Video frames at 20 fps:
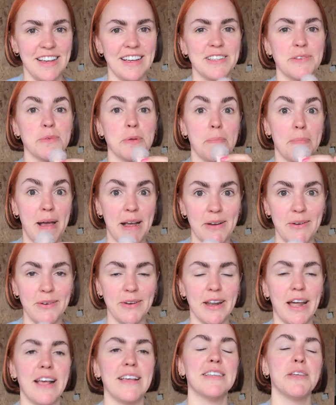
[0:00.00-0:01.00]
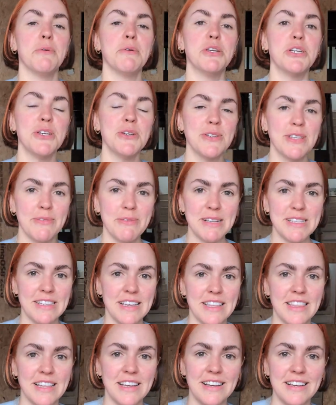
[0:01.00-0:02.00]
it, because it was a bank holiday. So in Tuesday,
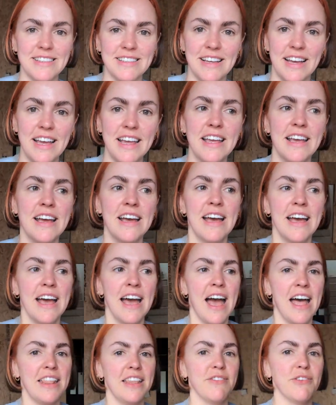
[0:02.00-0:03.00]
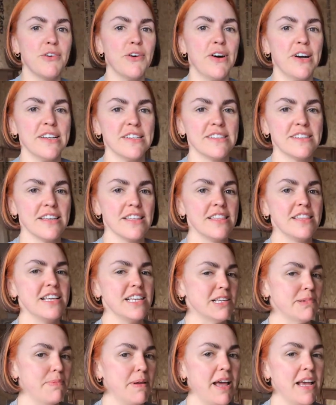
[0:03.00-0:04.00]
Wednesday, Thursday, and they've got us to
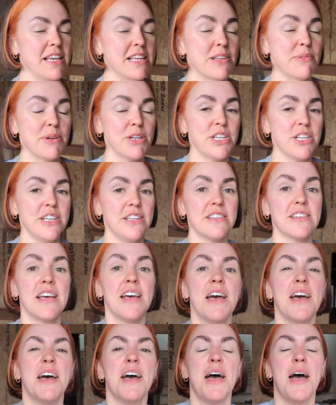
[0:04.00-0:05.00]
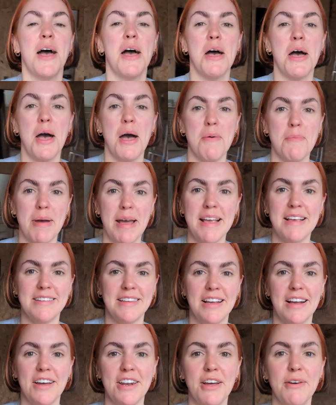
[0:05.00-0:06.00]
this place, which is
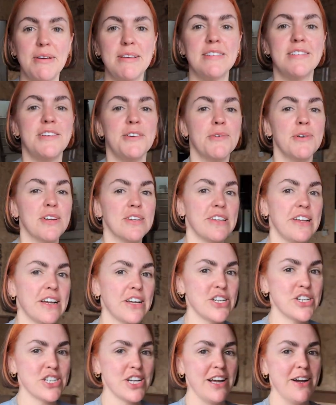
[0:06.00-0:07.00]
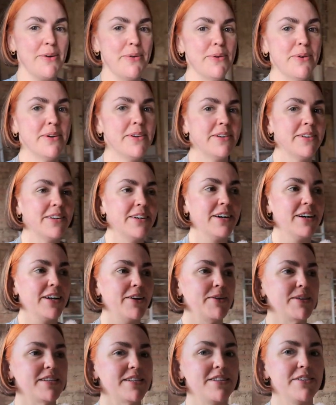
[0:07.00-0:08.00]
amazing. I know it still looks like a shell. I
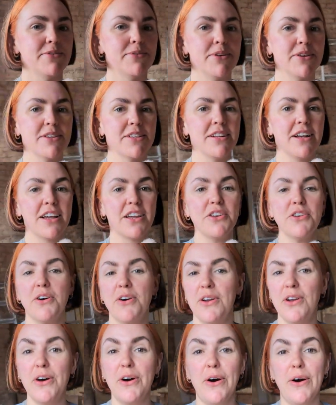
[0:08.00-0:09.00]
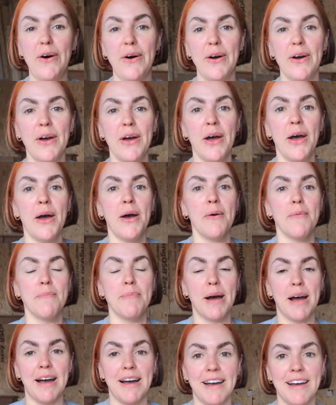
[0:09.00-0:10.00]
know it still looks like not a lot,
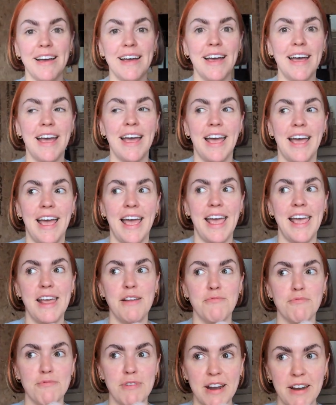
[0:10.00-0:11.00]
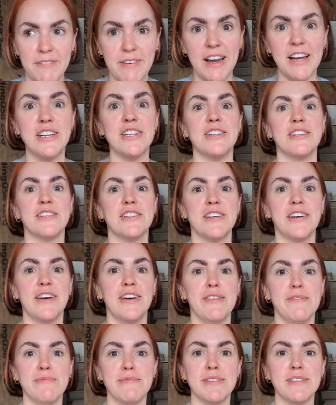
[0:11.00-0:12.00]
but in renovation
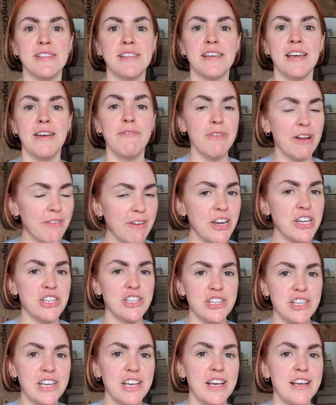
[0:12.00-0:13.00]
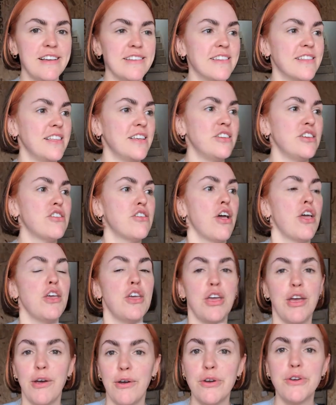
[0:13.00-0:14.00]
terms, in renovation years, this is
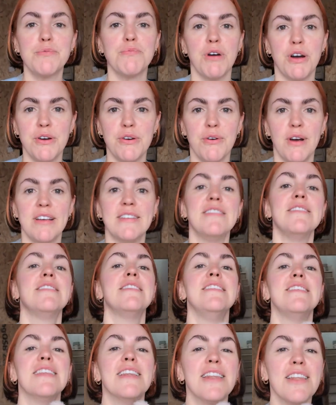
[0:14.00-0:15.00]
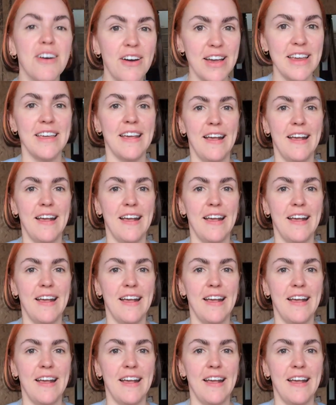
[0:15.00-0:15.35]
huge progress. This is light